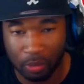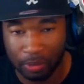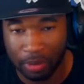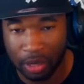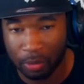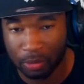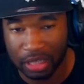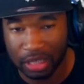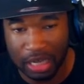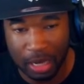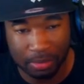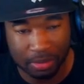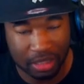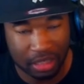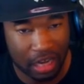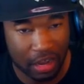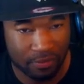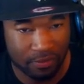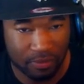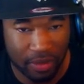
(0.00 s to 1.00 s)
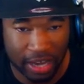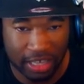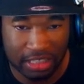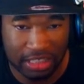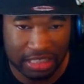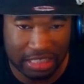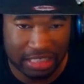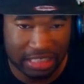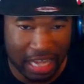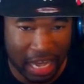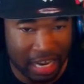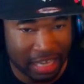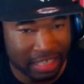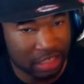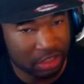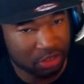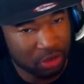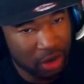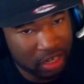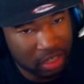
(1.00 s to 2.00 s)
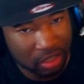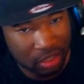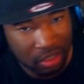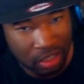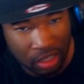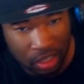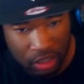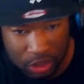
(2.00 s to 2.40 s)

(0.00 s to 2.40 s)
man when it comes to left right cheese i like to try to